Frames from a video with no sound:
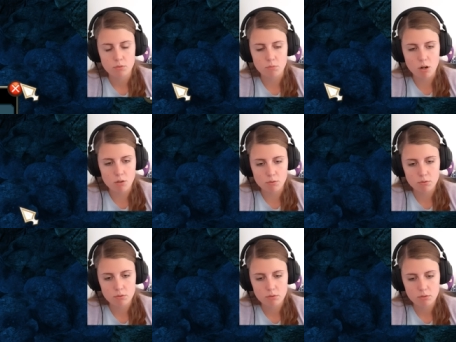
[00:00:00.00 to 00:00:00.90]
Whoa.
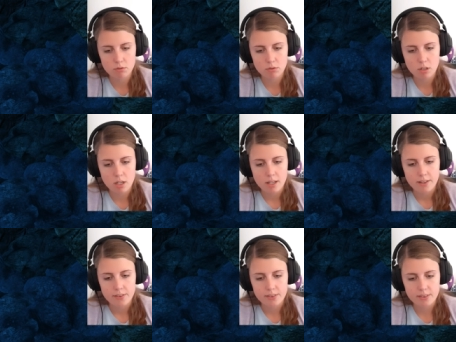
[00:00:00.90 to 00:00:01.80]

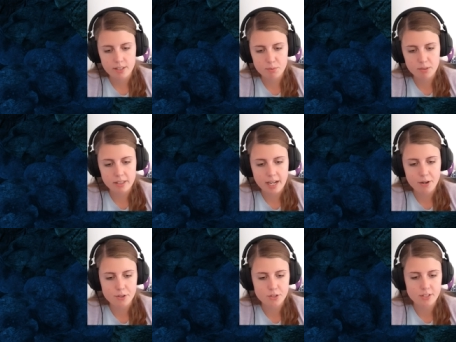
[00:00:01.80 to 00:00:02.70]
This will allow
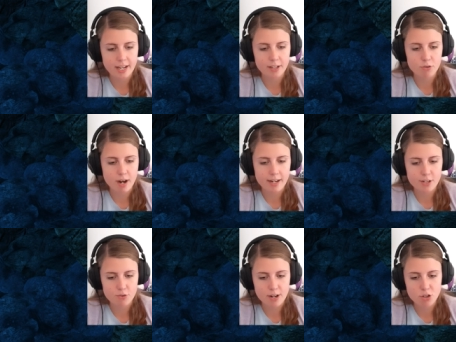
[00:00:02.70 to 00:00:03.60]
us to take a dragon
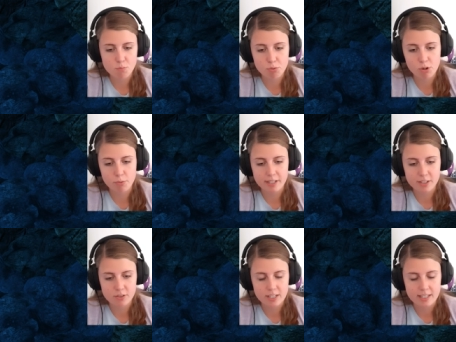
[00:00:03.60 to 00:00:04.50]
straight to Broadway
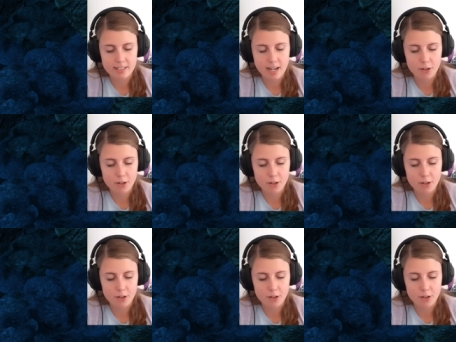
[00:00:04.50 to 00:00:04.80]
Street.